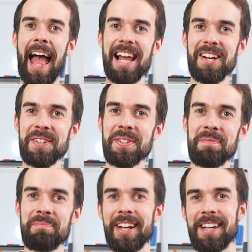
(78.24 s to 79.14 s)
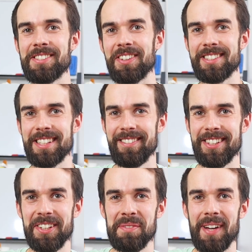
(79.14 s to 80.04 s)
Hello, my name is Dr. Steven
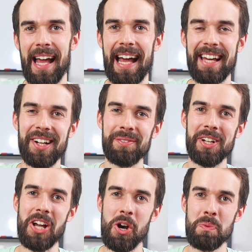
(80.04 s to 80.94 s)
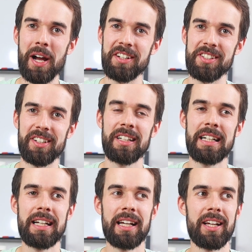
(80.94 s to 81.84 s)
Hulme, and I'm a chiropractor
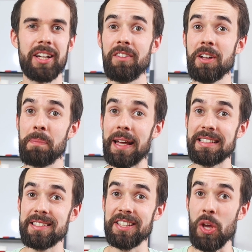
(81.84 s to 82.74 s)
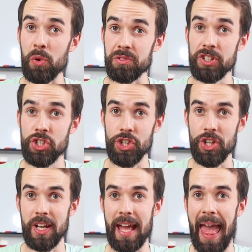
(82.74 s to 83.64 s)
currently based in the
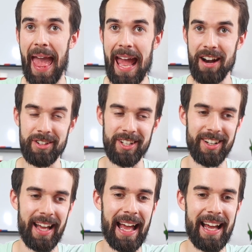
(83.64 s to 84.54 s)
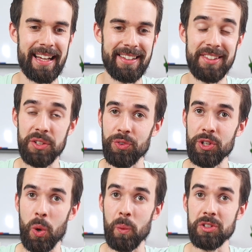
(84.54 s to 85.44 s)
Oxfordshire area. And in this
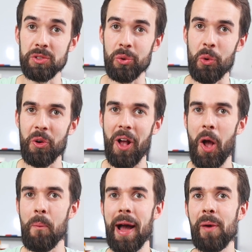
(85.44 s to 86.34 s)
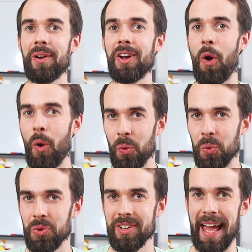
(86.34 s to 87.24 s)
video, I want to talk about
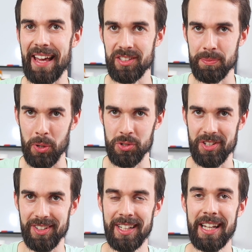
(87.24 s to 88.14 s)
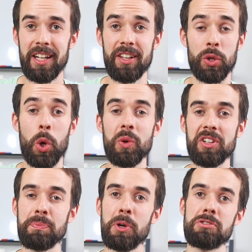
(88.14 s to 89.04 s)
cold exposure. The cold
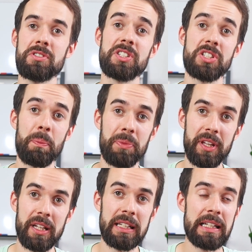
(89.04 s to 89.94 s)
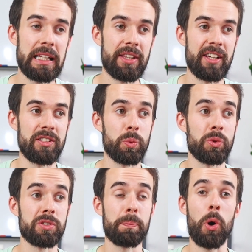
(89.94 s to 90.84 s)
exposure is something that it
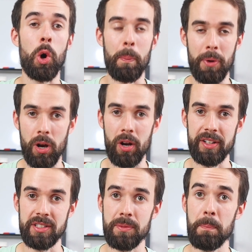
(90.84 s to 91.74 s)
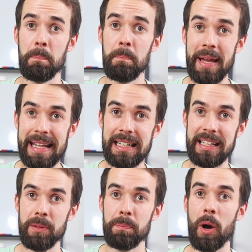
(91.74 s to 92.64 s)
was popularized
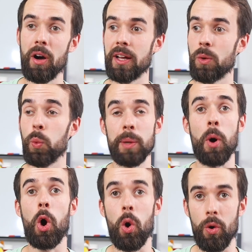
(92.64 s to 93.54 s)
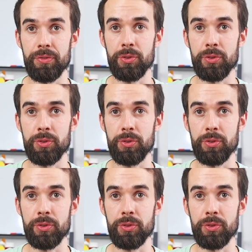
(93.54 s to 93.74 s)
mainly by Wim Hof,